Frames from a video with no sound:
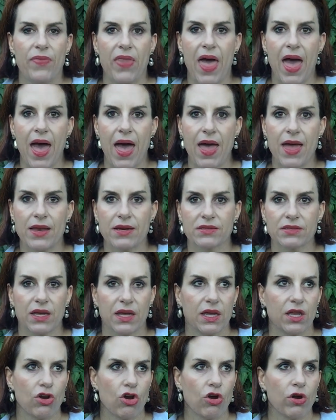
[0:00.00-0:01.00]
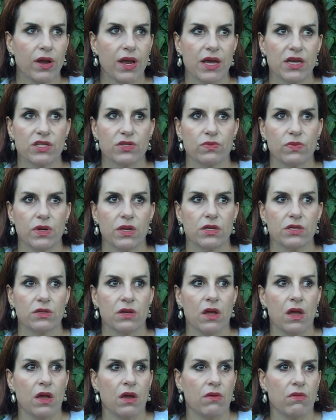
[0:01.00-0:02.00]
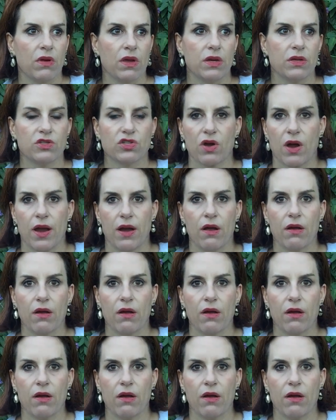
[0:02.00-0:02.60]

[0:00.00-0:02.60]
And in our case, we try it.